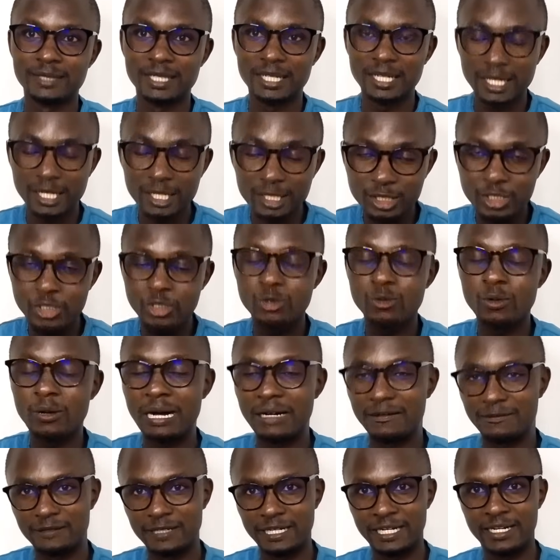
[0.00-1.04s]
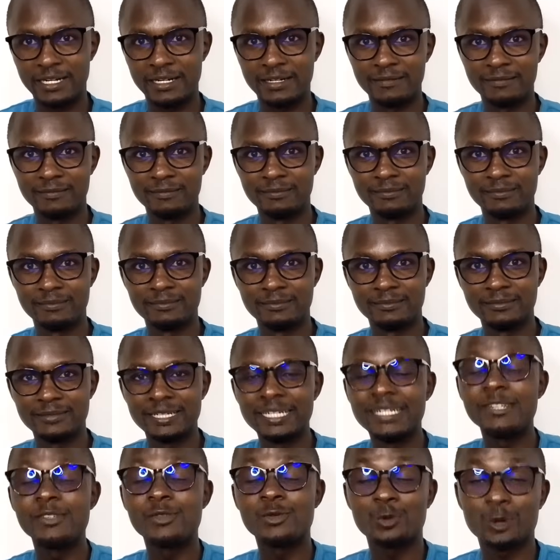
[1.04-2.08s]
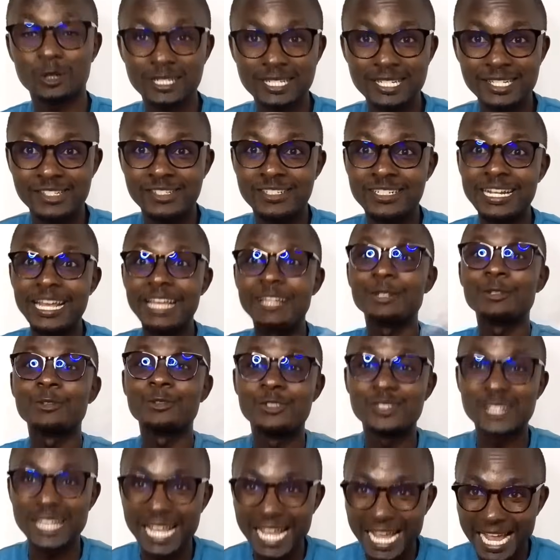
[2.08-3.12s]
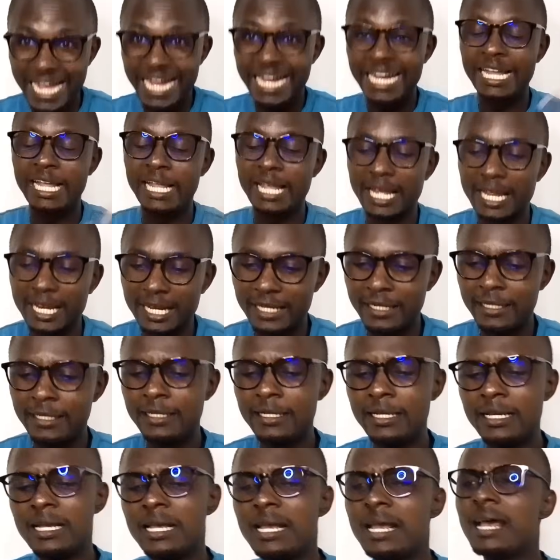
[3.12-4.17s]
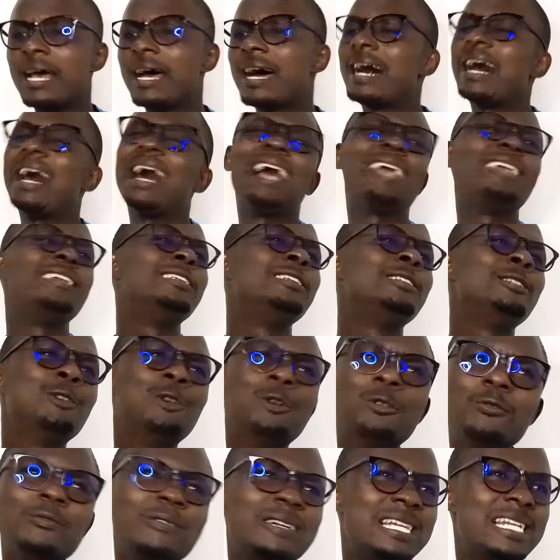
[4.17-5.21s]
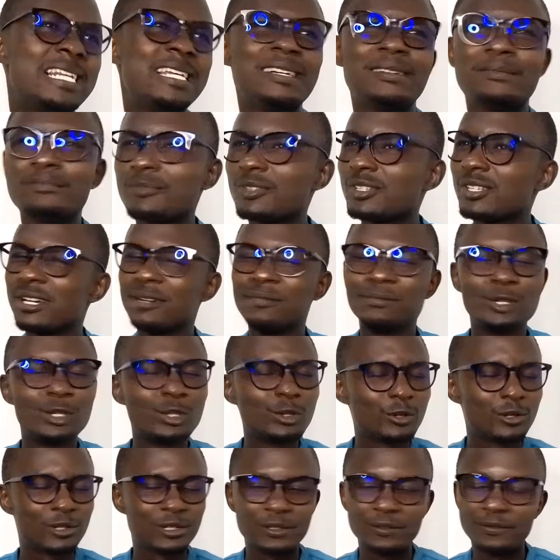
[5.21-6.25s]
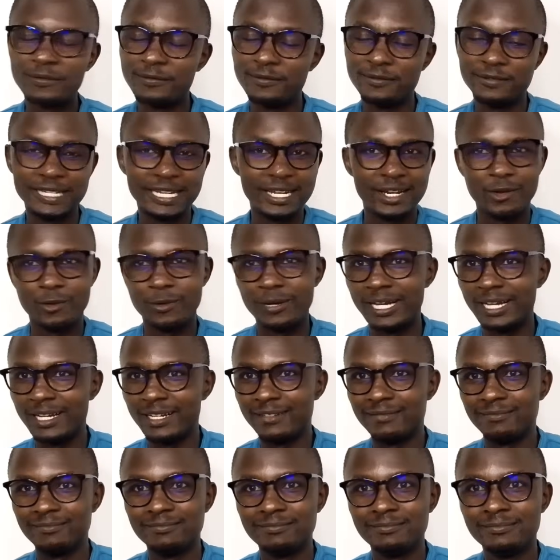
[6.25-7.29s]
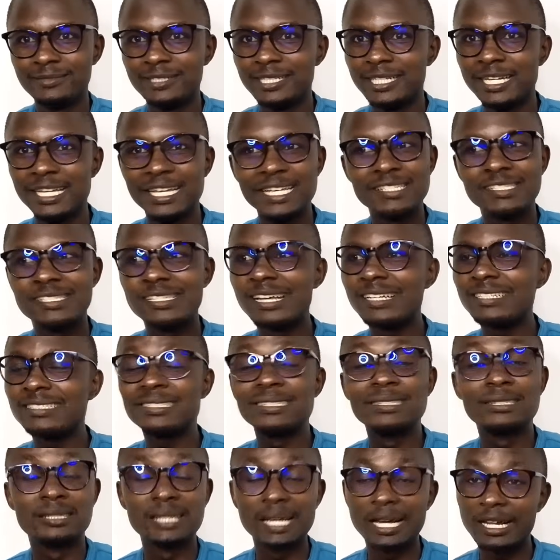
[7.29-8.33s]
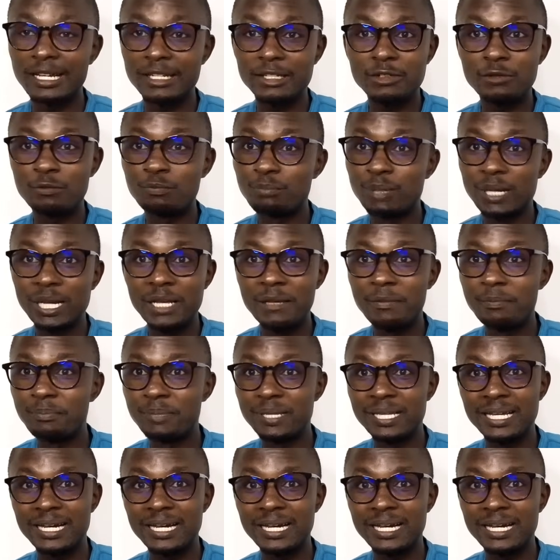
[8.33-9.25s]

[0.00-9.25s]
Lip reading: into Africa. That is what he's trying to say again. I know William Ruto very well. He's just there to play